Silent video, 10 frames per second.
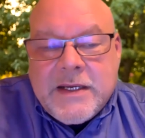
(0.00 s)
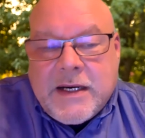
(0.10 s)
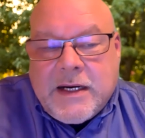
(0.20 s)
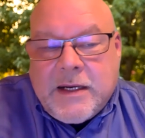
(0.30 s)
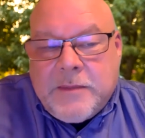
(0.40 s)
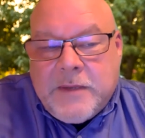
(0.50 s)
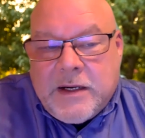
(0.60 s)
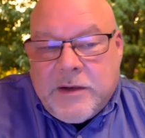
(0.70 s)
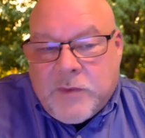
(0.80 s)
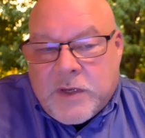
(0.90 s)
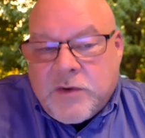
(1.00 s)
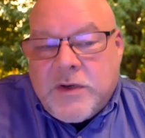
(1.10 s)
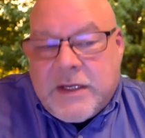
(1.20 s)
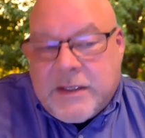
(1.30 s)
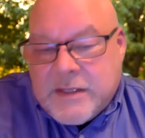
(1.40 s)
uh, uh,
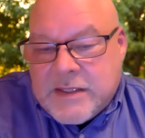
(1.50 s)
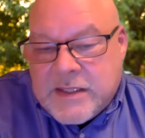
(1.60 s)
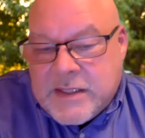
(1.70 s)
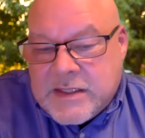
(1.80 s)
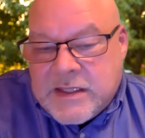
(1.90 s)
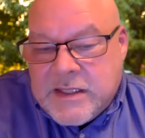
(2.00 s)
recruiting the, the,